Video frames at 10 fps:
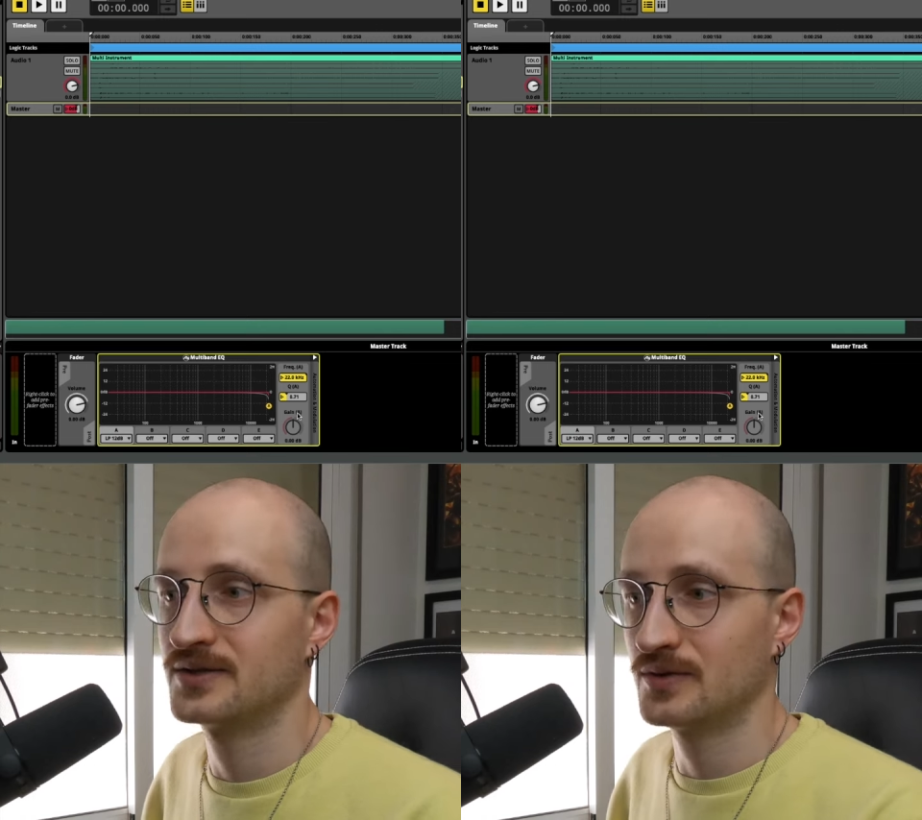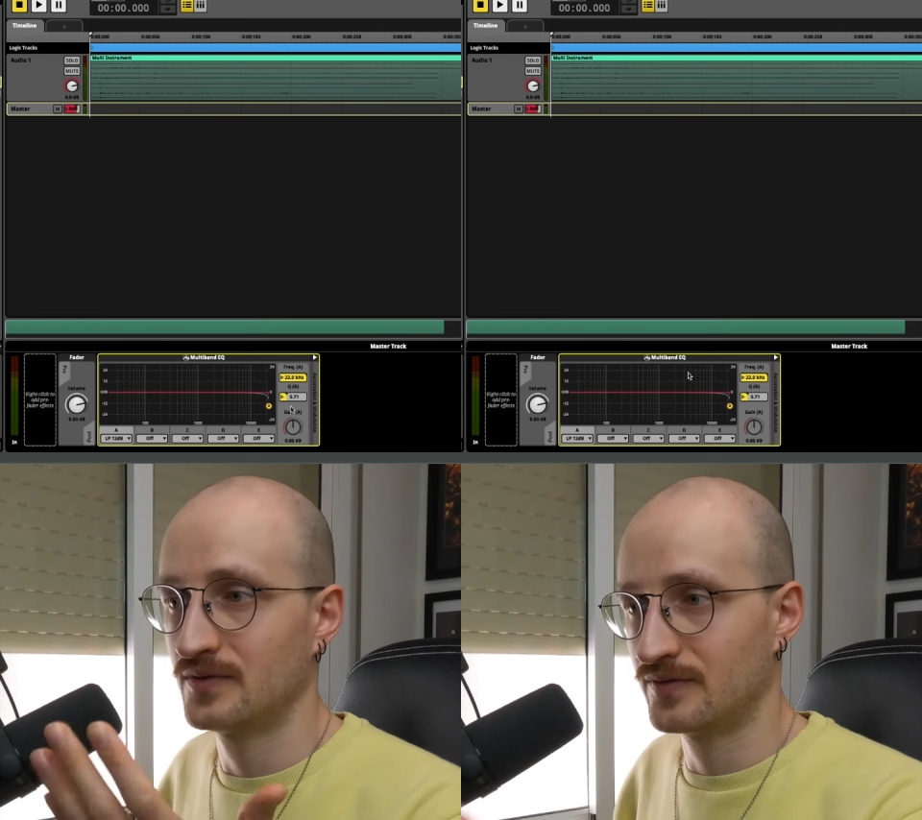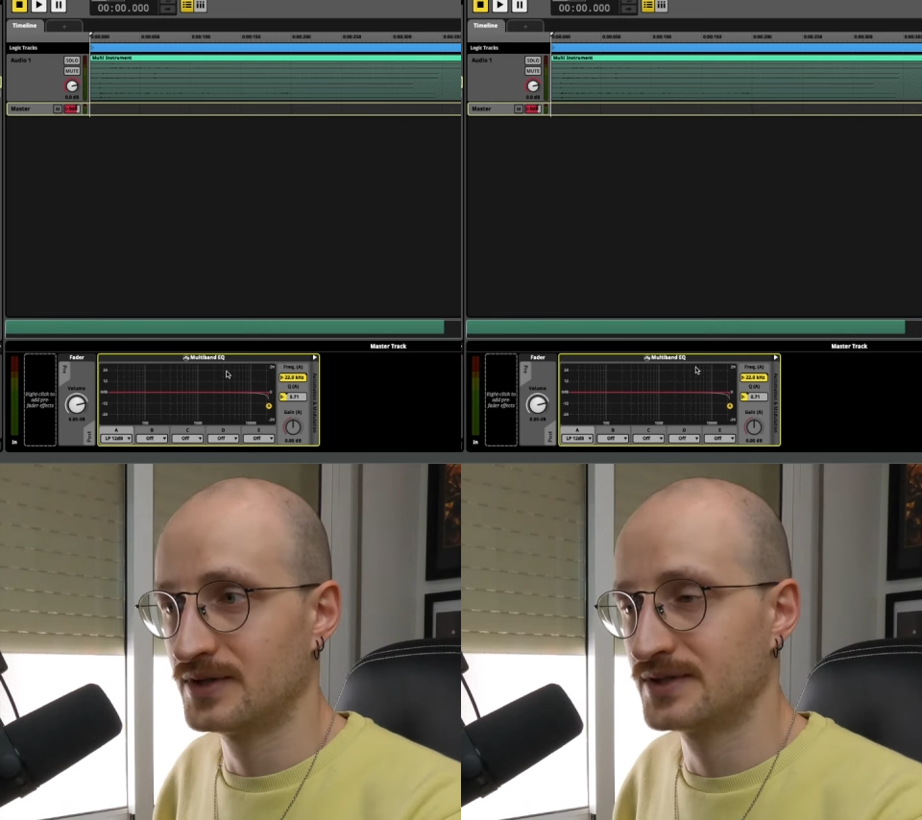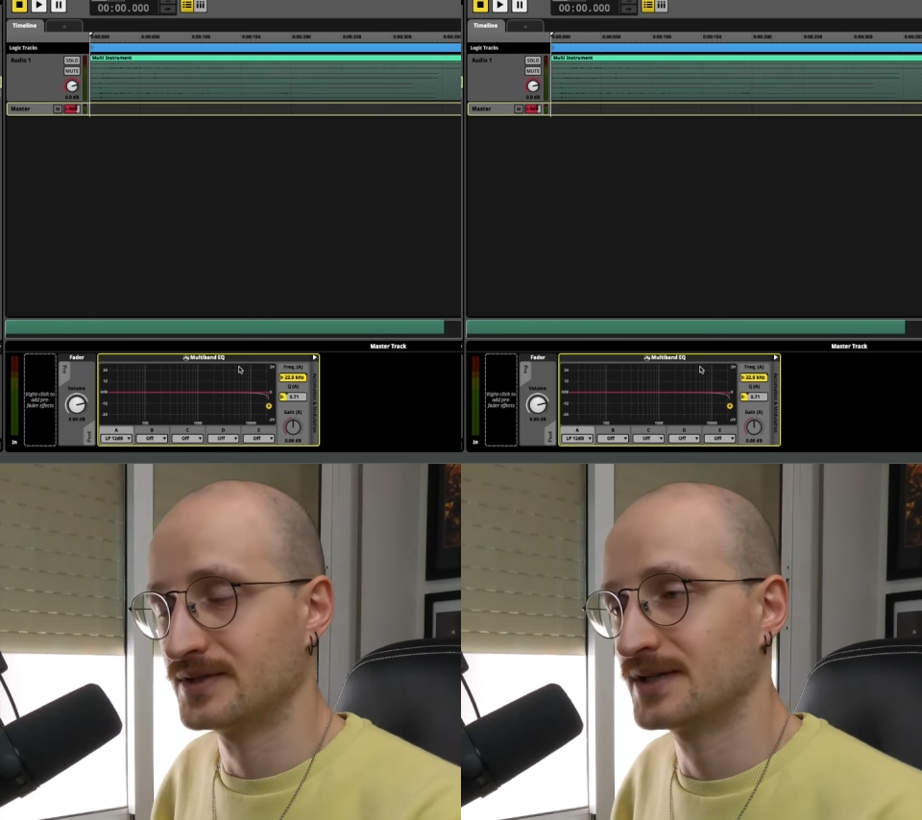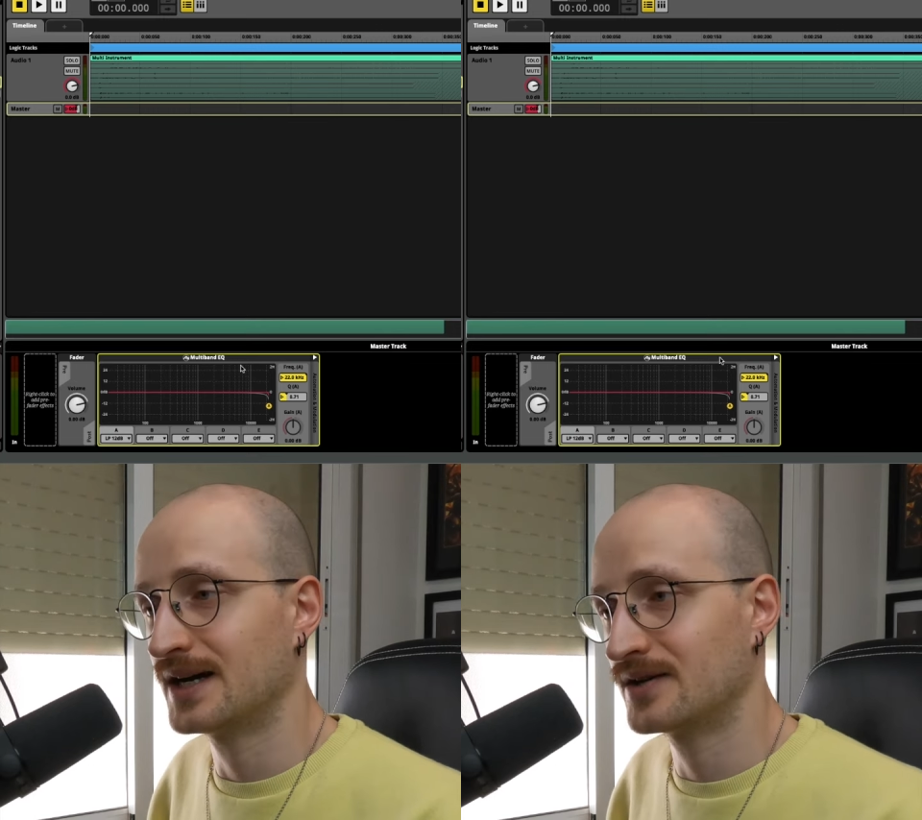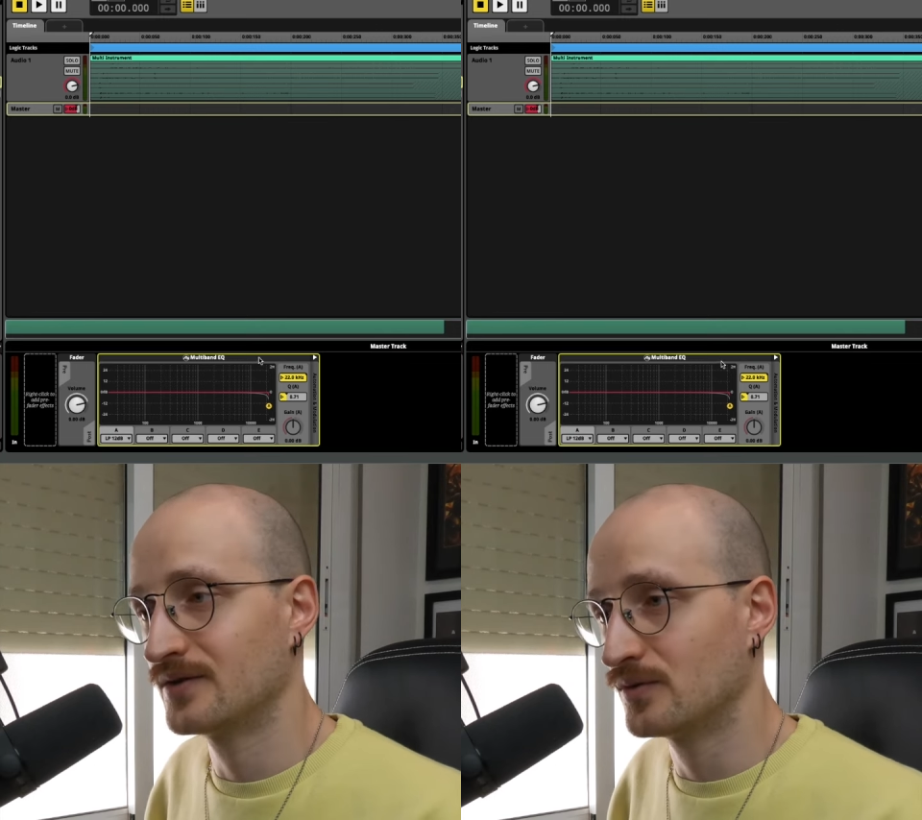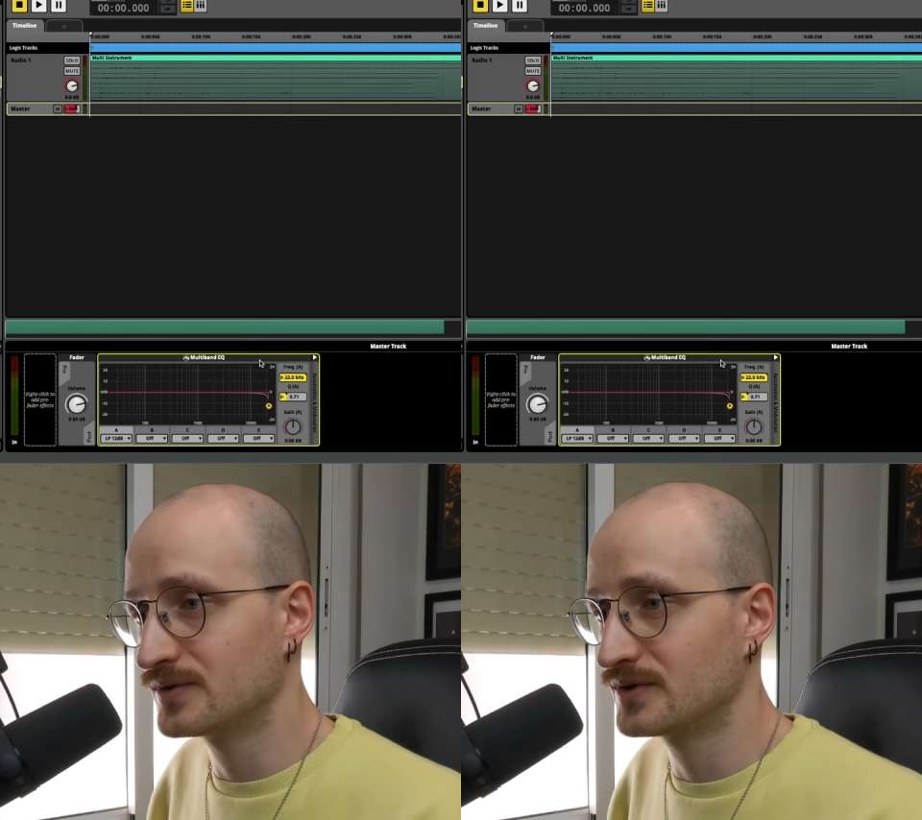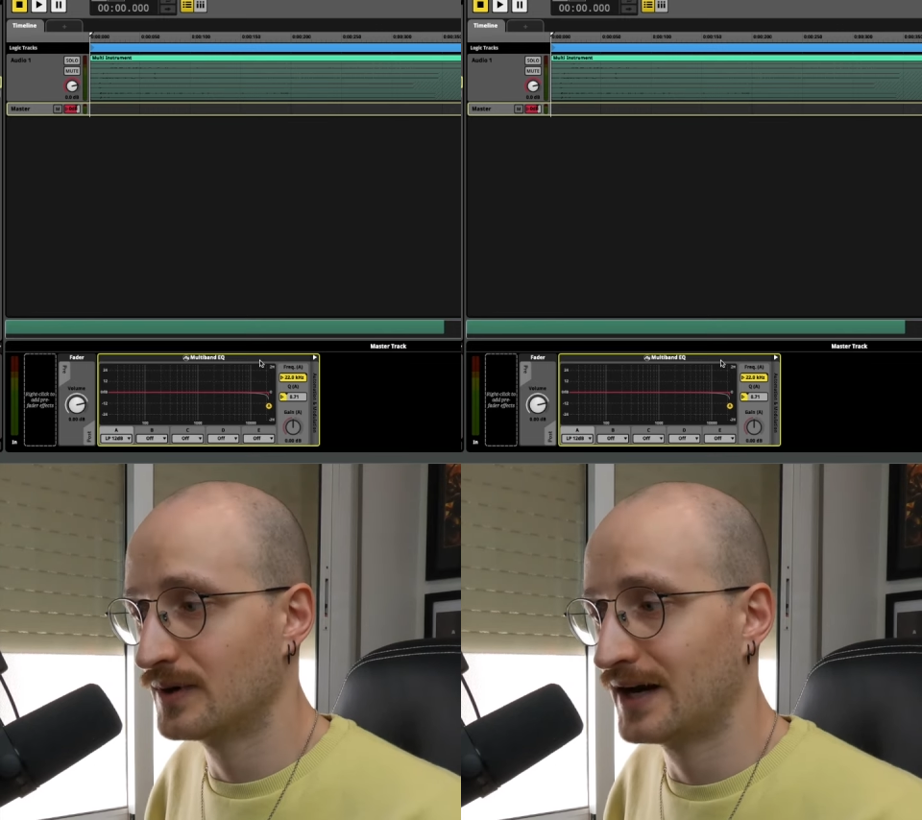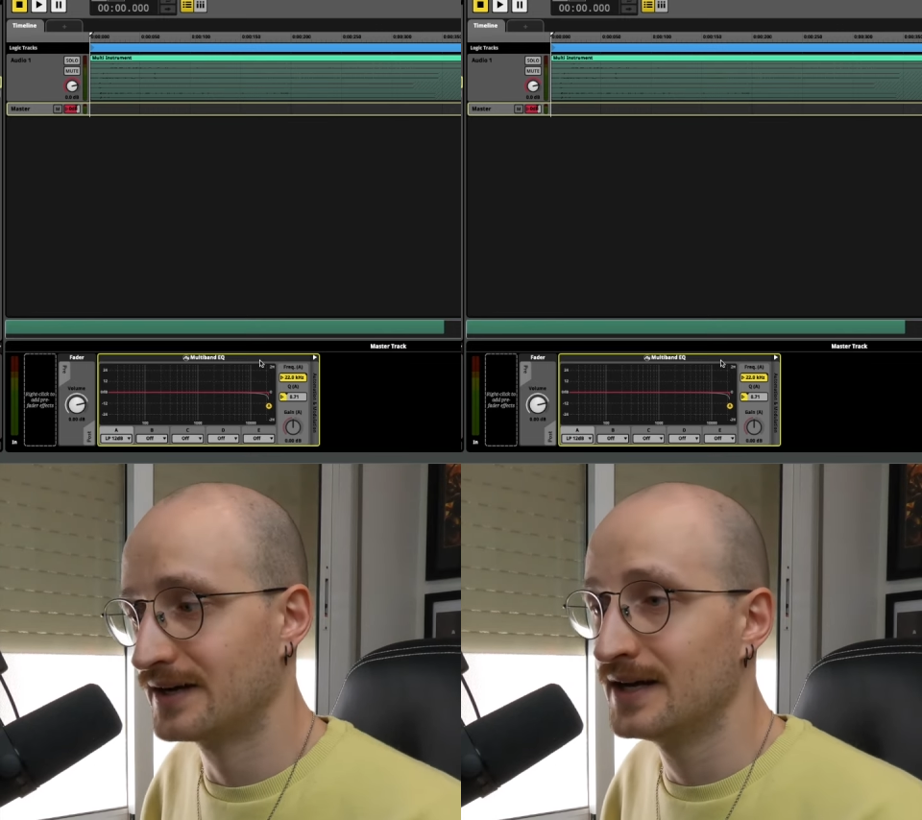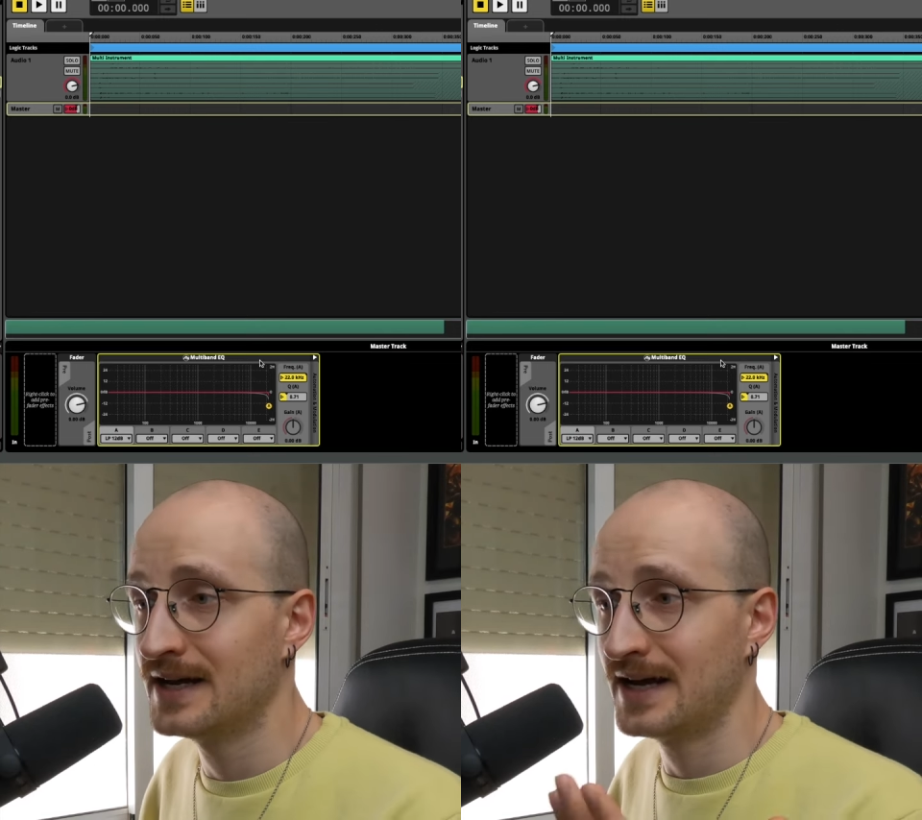So for instance, I could also add